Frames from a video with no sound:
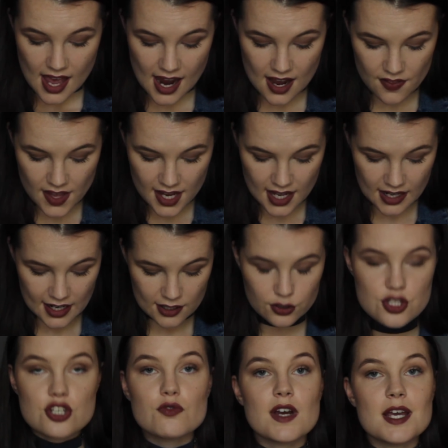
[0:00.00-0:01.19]
And then I
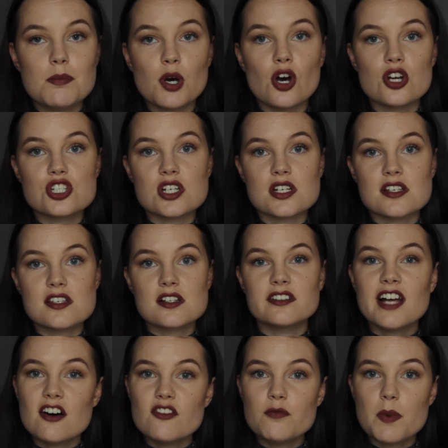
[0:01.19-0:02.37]
also repurchased
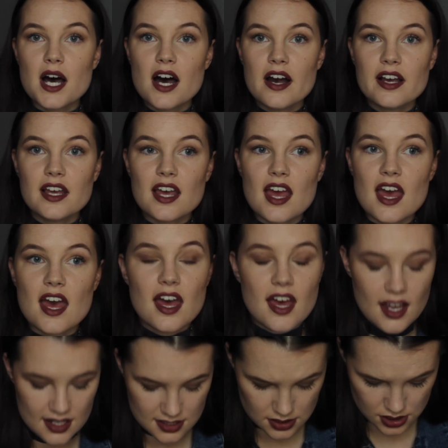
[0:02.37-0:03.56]
Love Bug
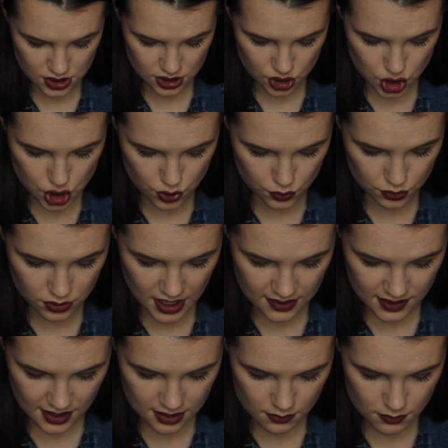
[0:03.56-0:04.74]
and Tulle, I
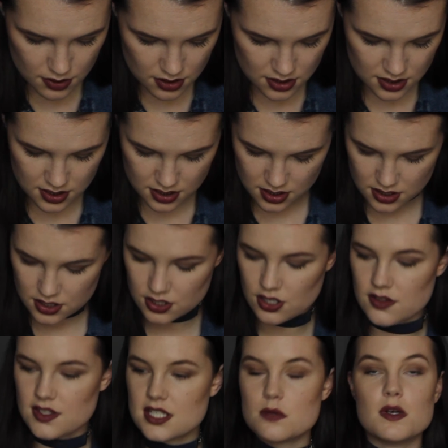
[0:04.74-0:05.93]
think it was.
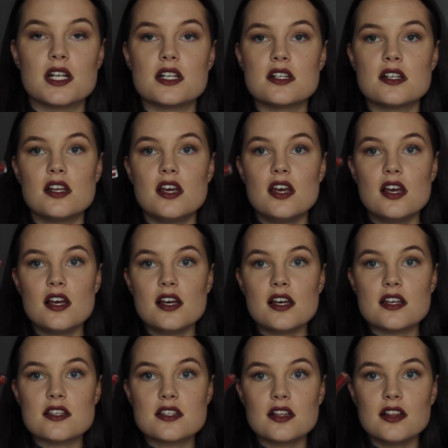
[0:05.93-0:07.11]
So this one
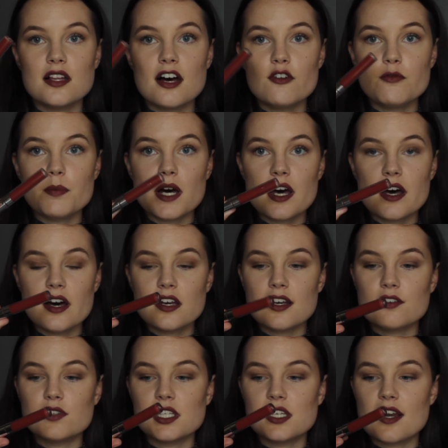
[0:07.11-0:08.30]
is Love Bug,
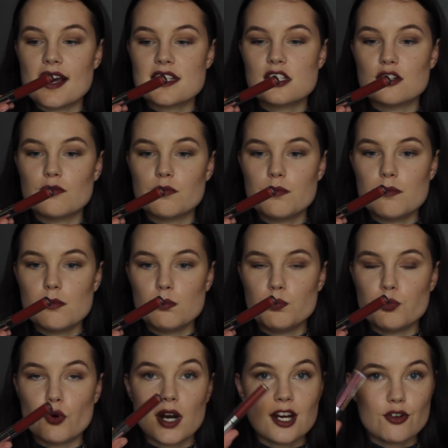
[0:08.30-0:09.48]
a really nice sort of
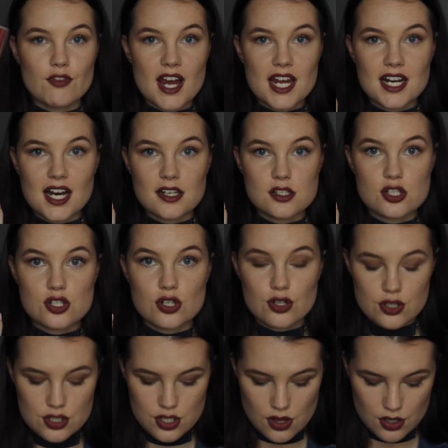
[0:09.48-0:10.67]
brick red
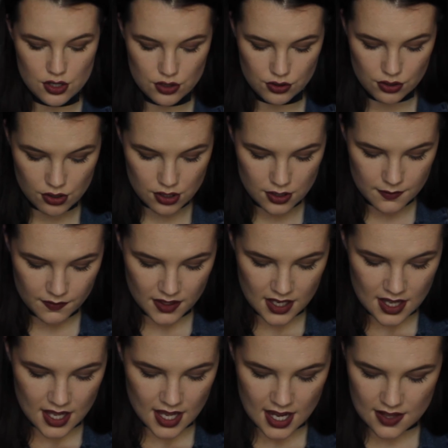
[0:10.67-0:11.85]
undertone to the nude.
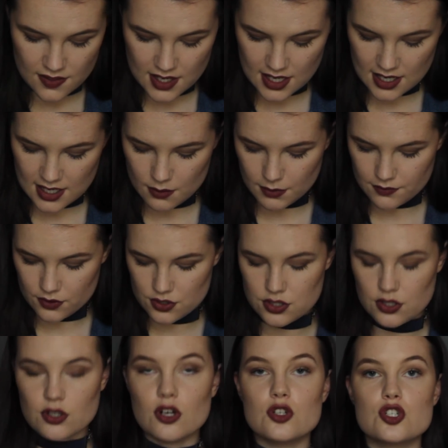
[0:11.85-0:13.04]
And then we've
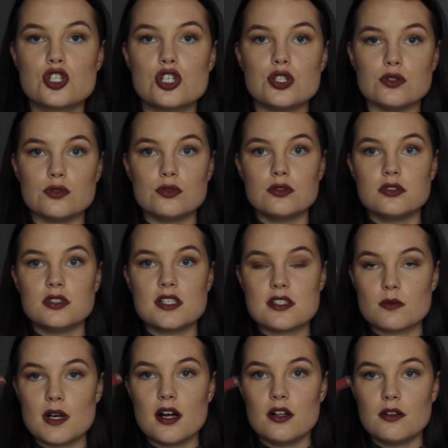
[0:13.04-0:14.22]
also got Tulle as
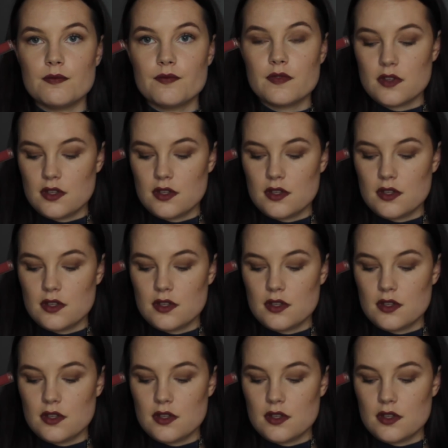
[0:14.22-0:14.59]
well,